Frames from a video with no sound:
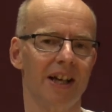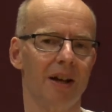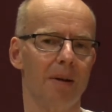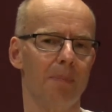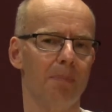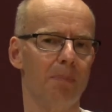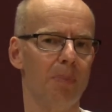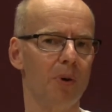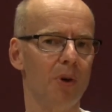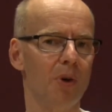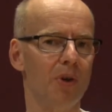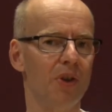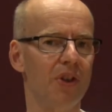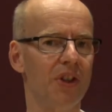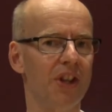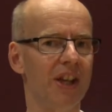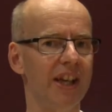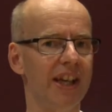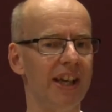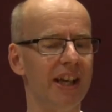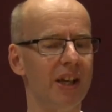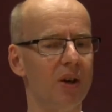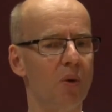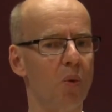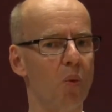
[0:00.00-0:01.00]
But
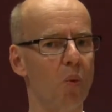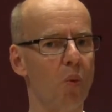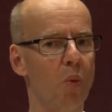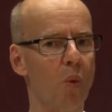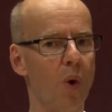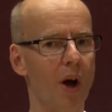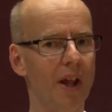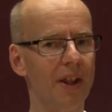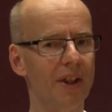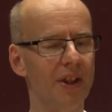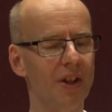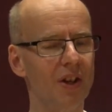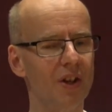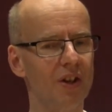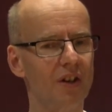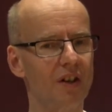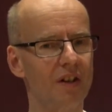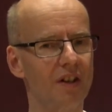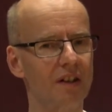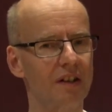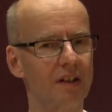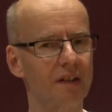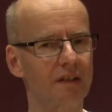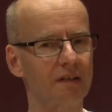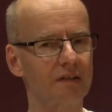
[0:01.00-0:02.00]
the one
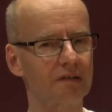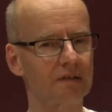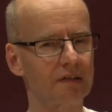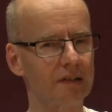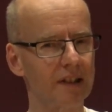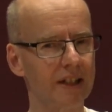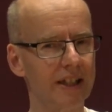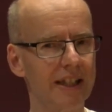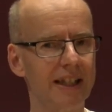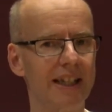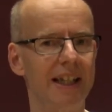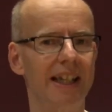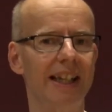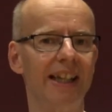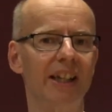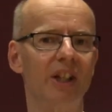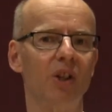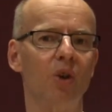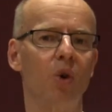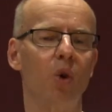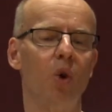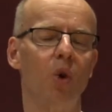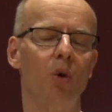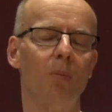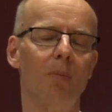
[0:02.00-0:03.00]
that really
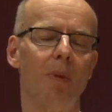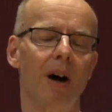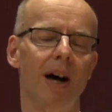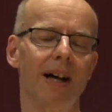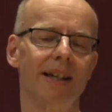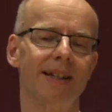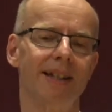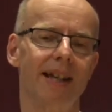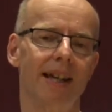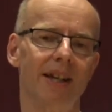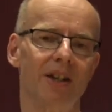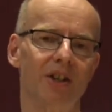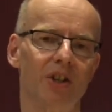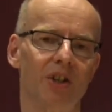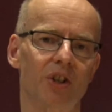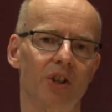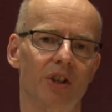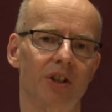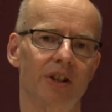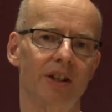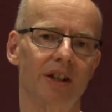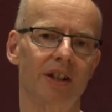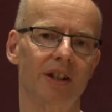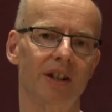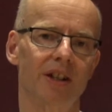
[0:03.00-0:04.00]
caught my attention
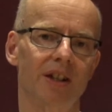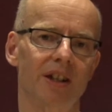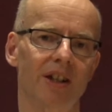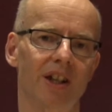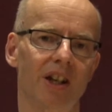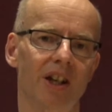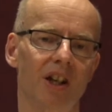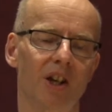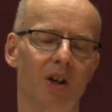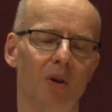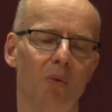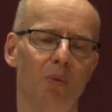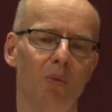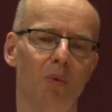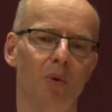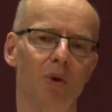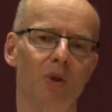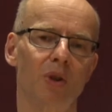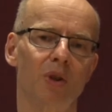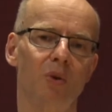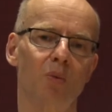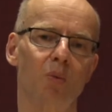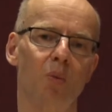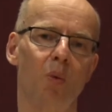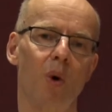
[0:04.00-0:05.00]

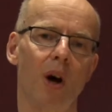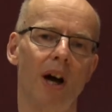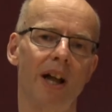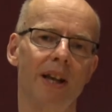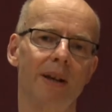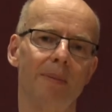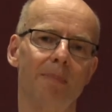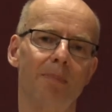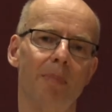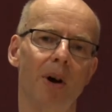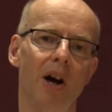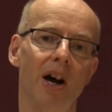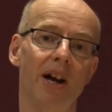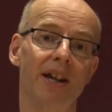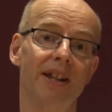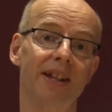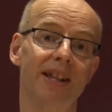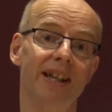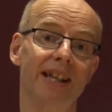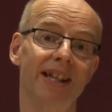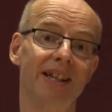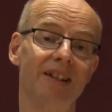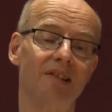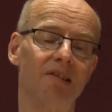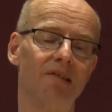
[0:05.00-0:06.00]
was one by
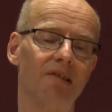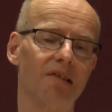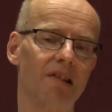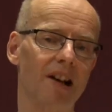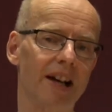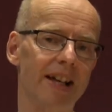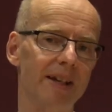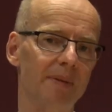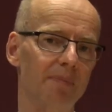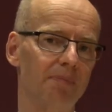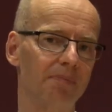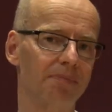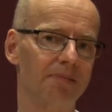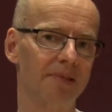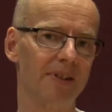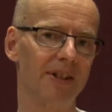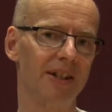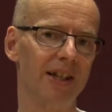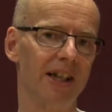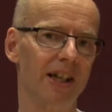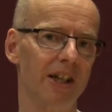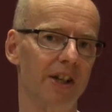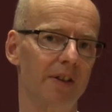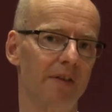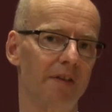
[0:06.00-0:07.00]
the great
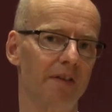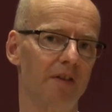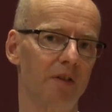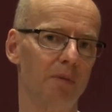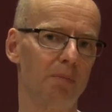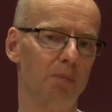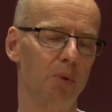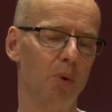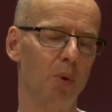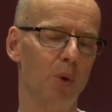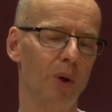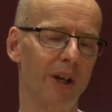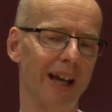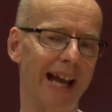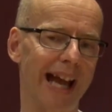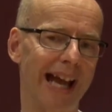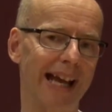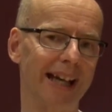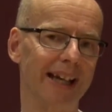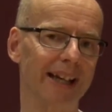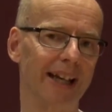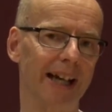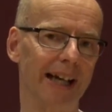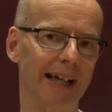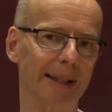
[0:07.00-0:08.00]
Brazilian football
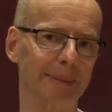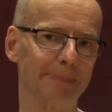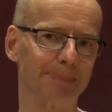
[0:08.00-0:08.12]
Kaká.